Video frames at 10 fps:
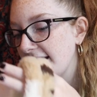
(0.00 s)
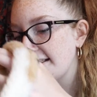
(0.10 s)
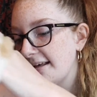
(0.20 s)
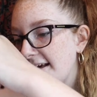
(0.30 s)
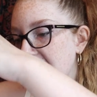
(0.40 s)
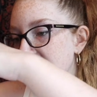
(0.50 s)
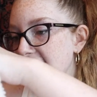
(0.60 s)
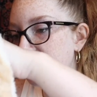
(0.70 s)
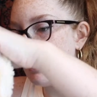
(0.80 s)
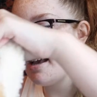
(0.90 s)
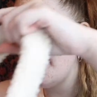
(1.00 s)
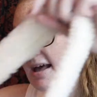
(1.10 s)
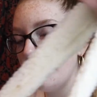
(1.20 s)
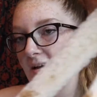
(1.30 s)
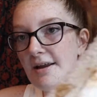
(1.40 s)
like this.
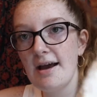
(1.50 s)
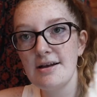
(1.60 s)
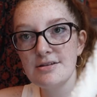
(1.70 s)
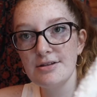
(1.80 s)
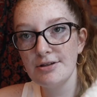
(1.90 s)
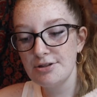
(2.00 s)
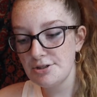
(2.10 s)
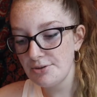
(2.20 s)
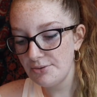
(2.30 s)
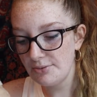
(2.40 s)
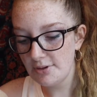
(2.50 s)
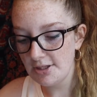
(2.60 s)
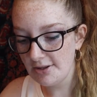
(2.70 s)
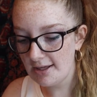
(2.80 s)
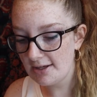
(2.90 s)
And then it has the two
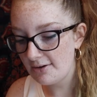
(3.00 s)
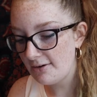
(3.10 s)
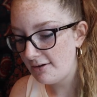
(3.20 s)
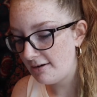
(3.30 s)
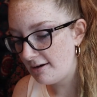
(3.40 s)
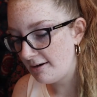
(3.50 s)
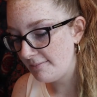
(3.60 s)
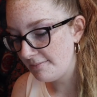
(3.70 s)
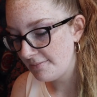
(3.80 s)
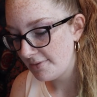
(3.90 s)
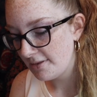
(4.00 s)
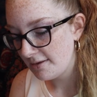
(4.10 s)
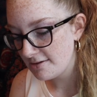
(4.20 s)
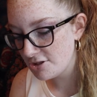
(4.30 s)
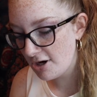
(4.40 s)
like
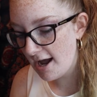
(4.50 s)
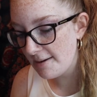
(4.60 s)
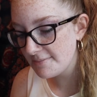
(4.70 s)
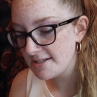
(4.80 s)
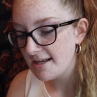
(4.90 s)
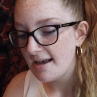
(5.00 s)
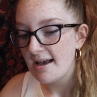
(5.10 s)
straps.